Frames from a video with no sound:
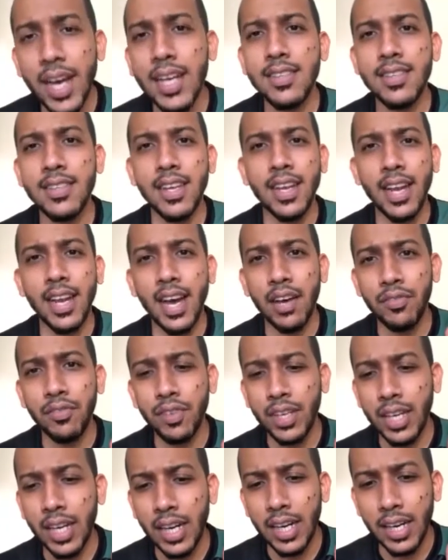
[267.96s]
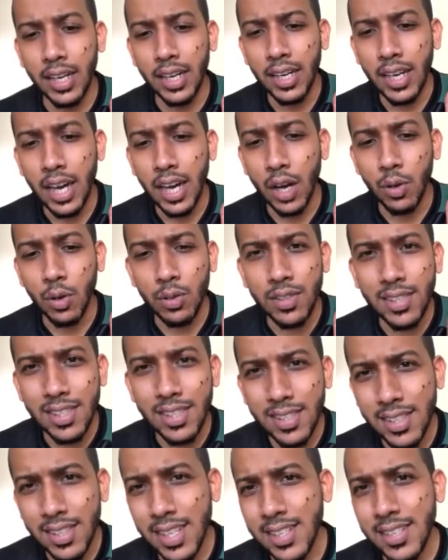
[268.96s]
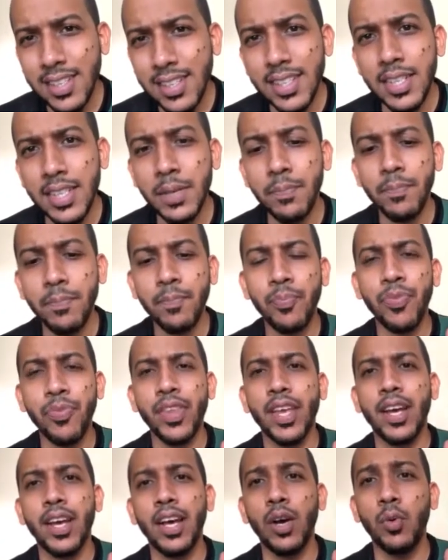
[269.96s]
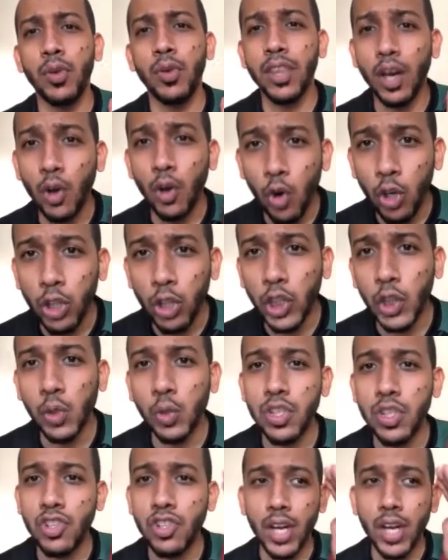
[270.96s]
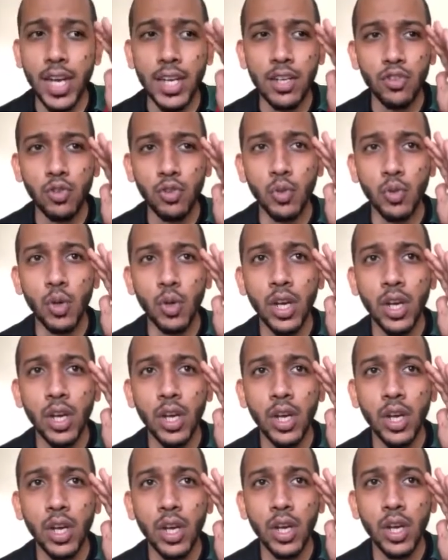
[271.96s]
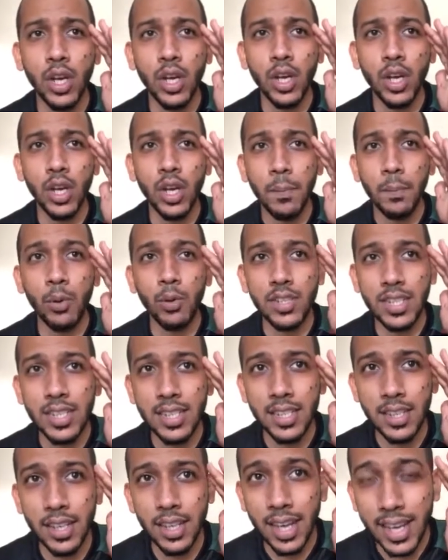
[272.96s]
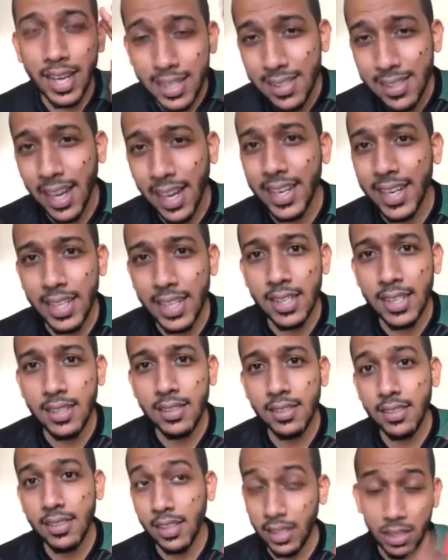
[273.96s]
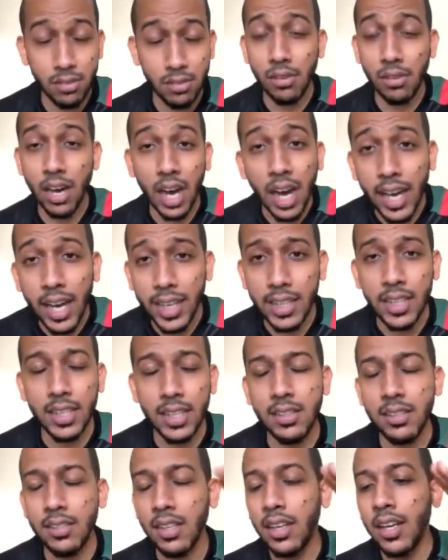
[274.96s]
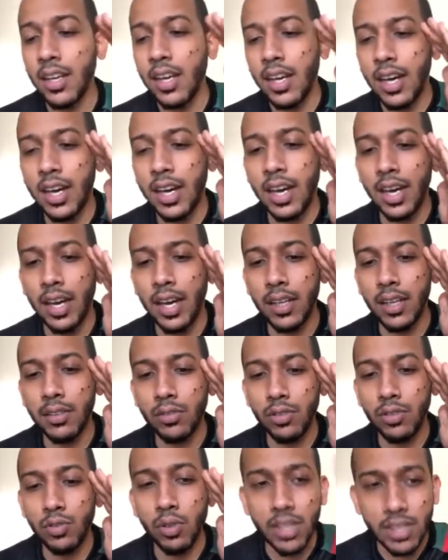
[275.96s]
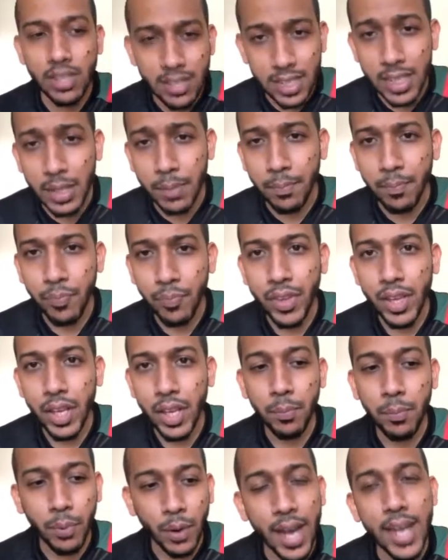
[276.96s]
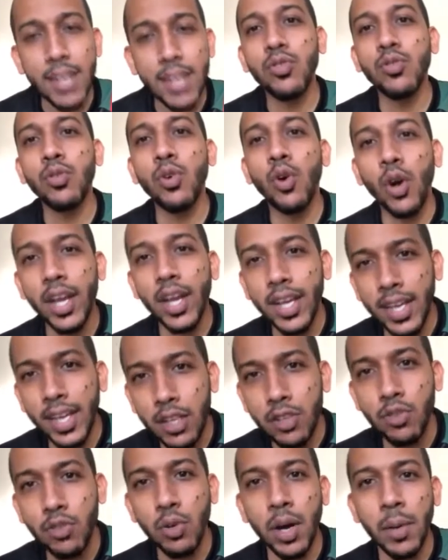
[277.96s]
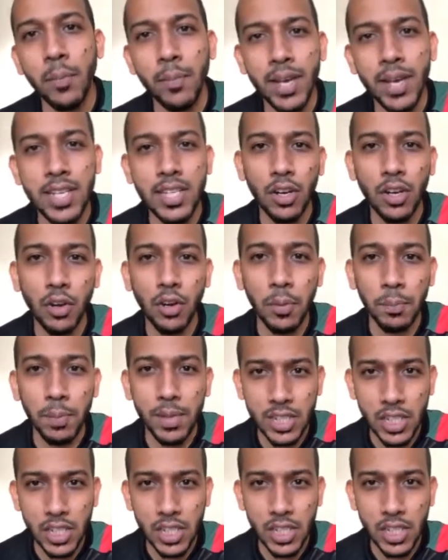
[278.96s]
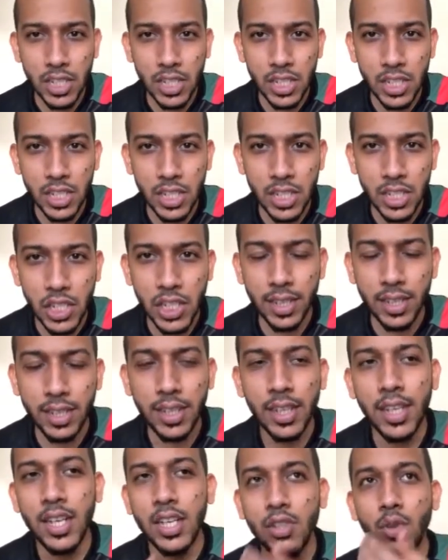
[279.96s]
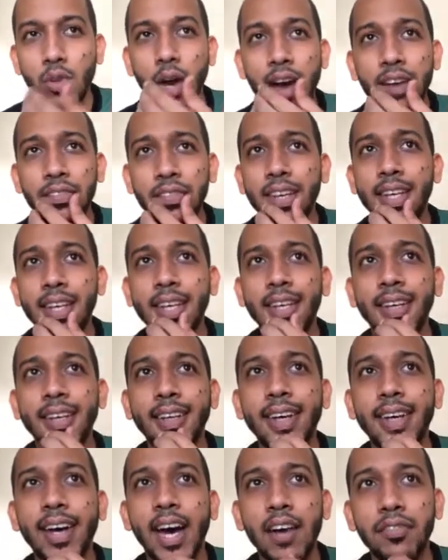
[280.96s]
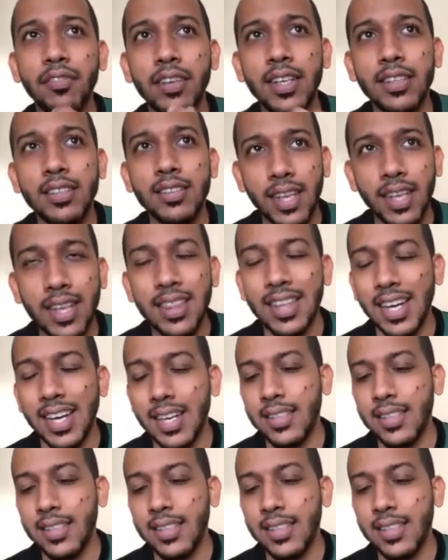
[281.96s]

and having a consistent team with a coach who is trying to put in his or her ideas to the team prior to going into a major competition. So having said that,